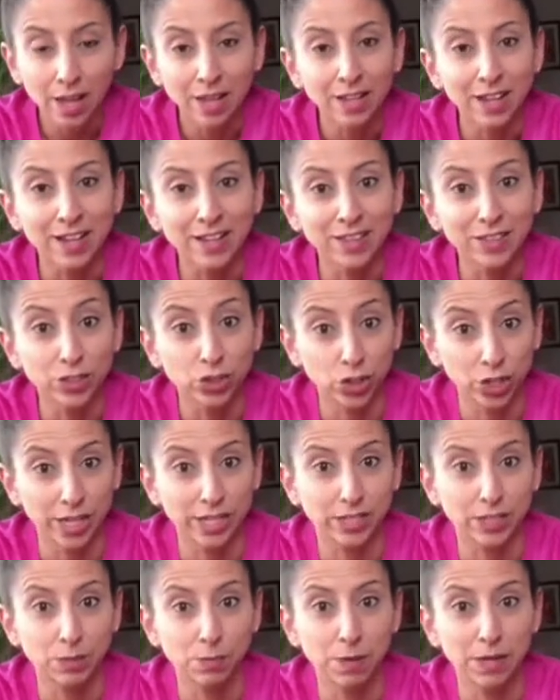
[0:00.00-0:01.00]
like the
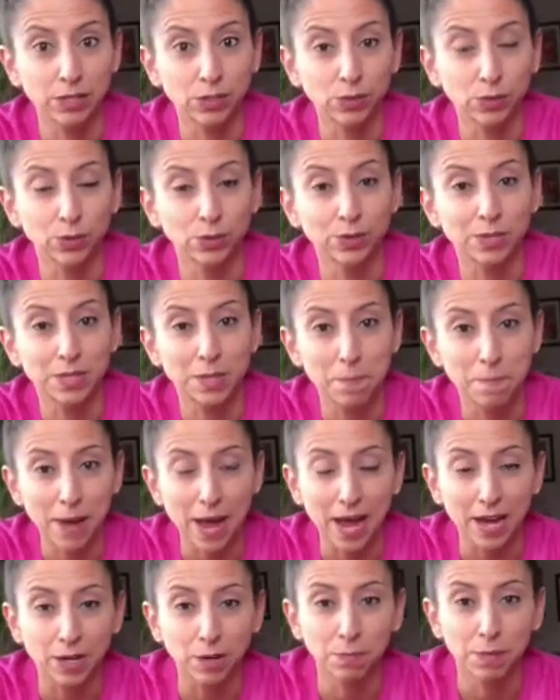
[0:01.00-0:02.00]
chest muscles, the
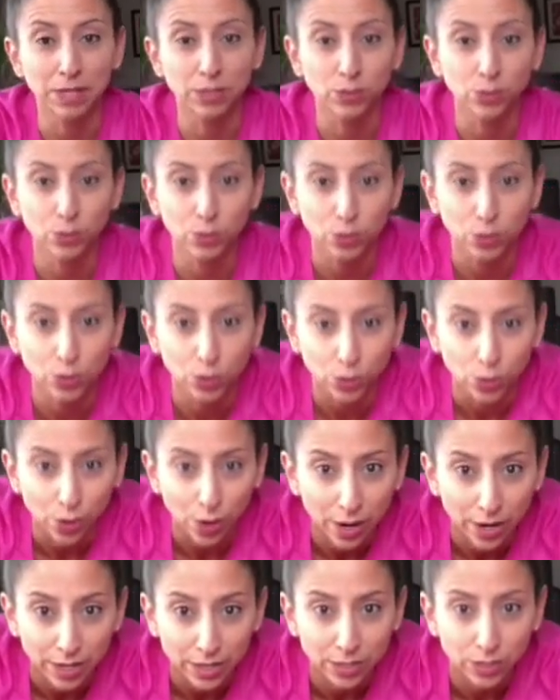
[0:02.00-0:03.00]
back muscles, to
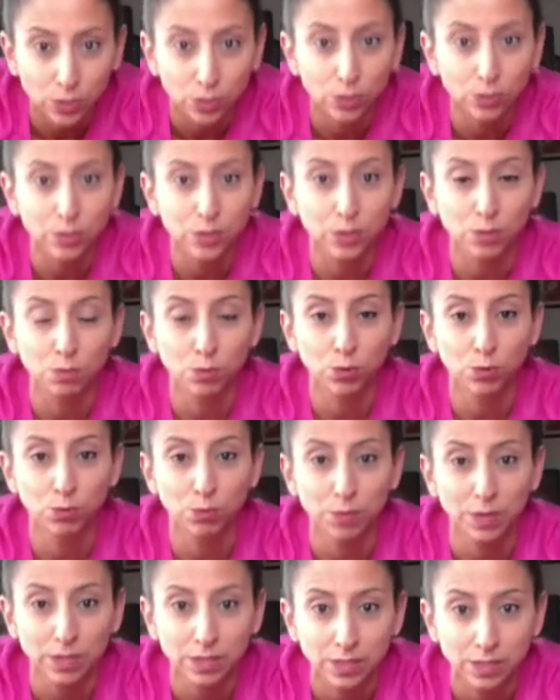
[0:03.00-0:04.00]
try and do this
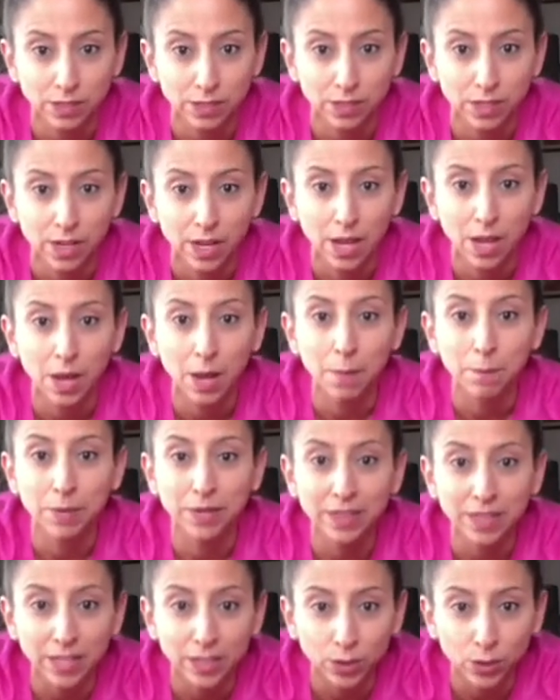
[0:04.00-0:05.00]
movement.
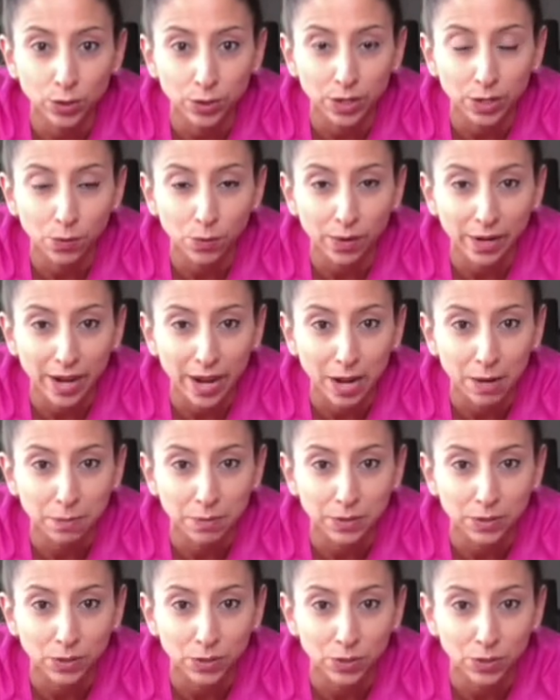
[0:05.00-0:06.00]
But then look at what
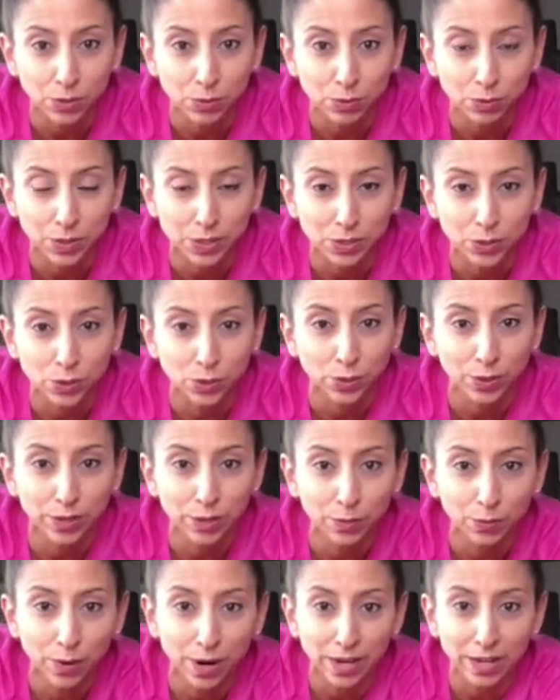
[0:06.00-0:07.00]
happens to the wrist
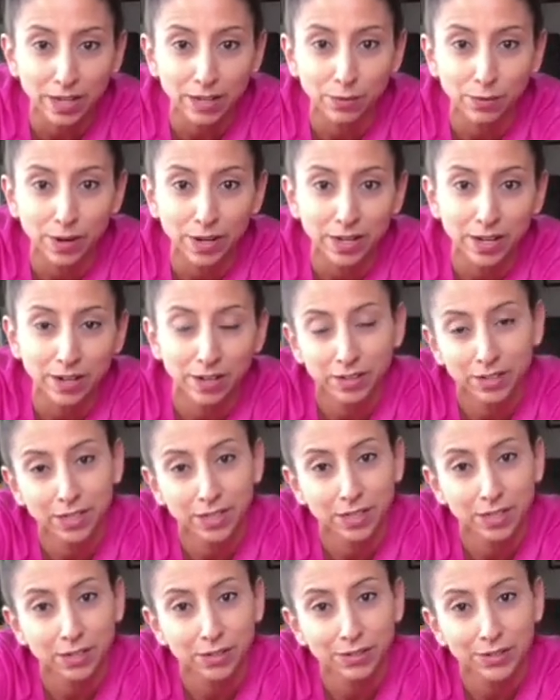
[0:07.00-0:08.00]
joint, right? Right out
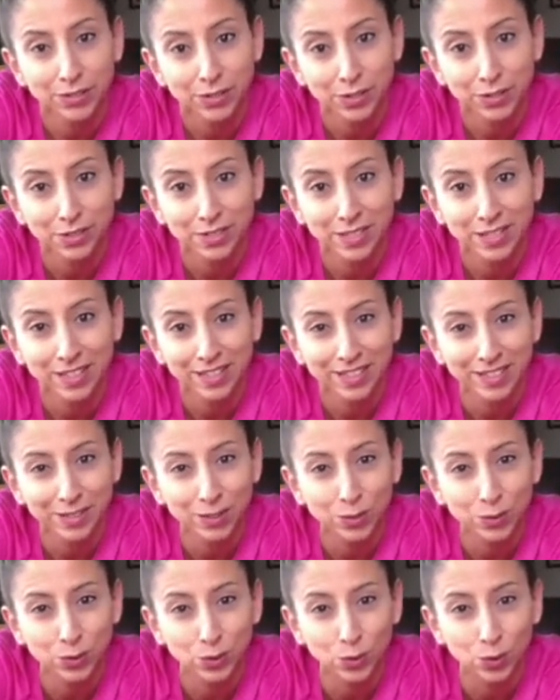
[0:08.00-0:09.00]
here, it starts to get a
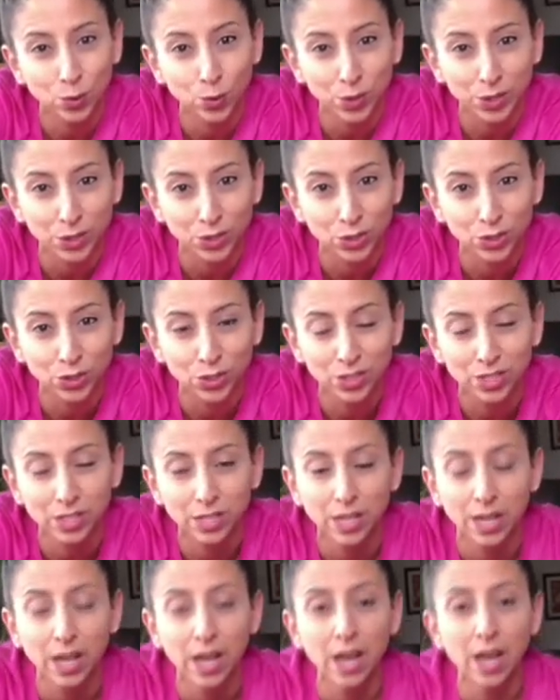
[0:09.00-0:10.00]
little squished.
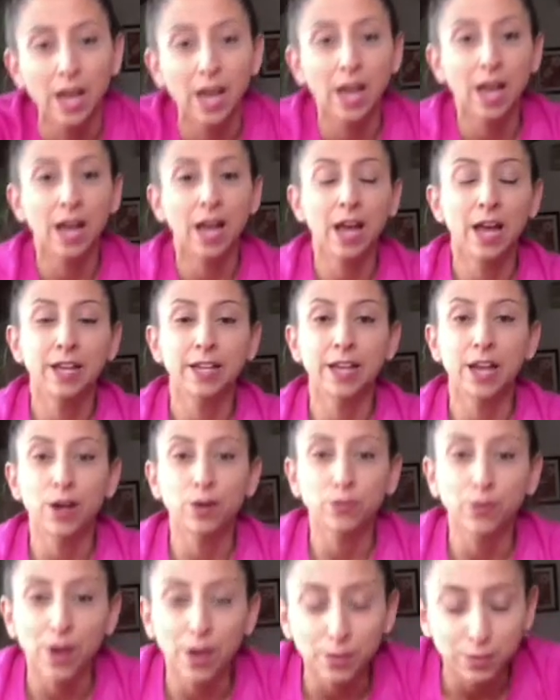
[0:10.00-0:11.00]
Now,
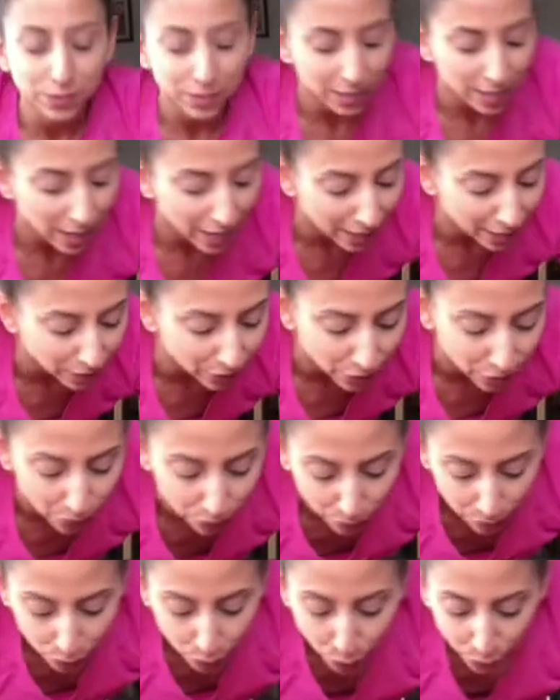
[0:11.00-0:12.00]
if I was gonna ask you
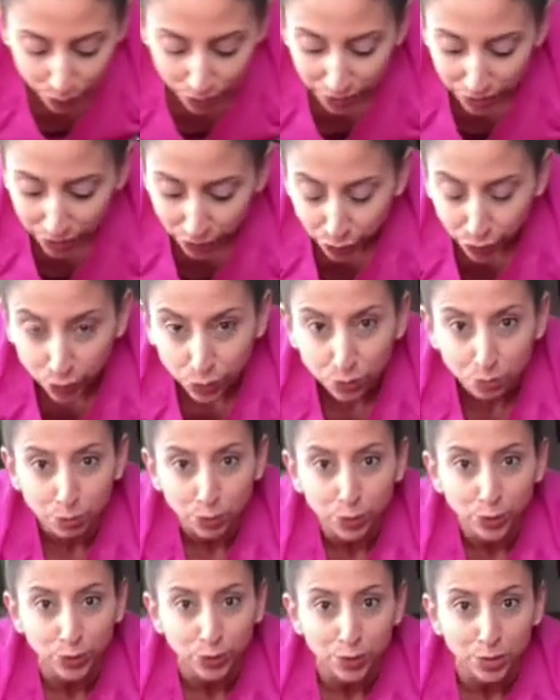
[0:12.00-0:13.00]
to do a traditional
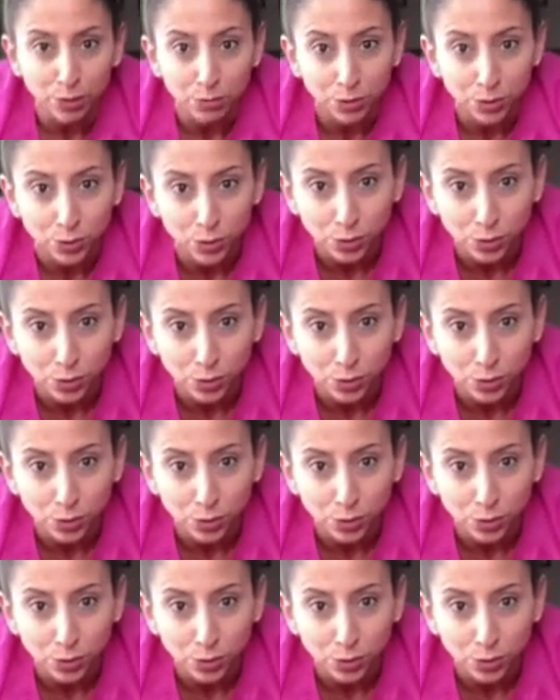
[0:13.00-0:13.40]
push-up,